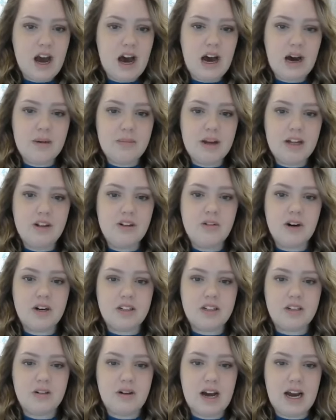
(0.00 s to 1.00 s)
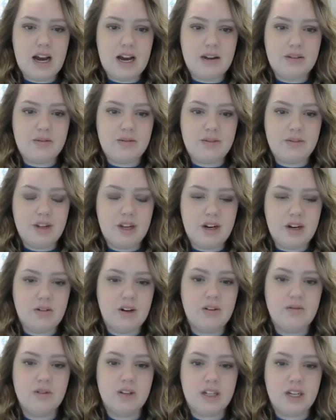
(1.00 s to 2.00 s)
And you also have,
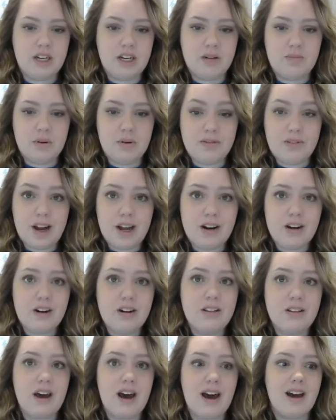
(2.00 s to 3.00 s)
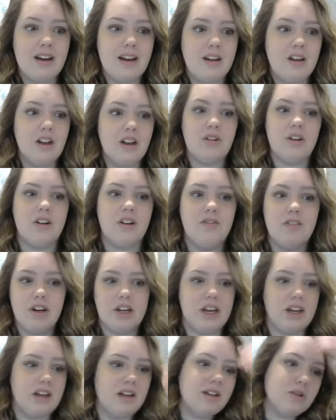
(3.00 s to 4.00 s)
a really good provider that,
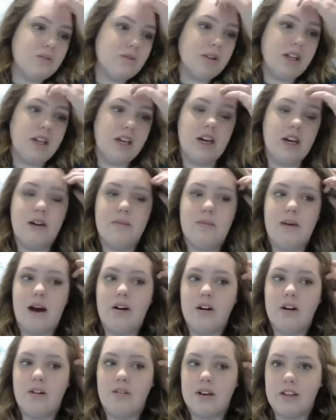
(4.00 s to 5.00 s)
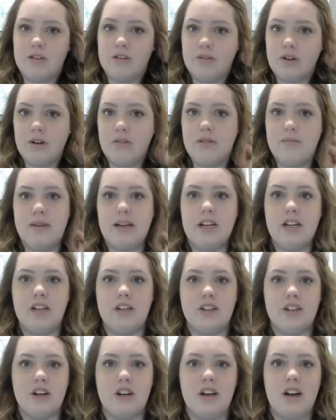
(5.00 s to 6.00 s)
ConvertKit is really good about going through and
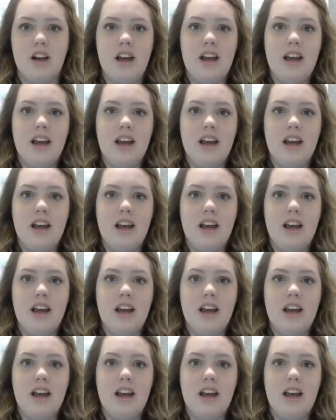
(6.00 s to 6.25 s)
making sure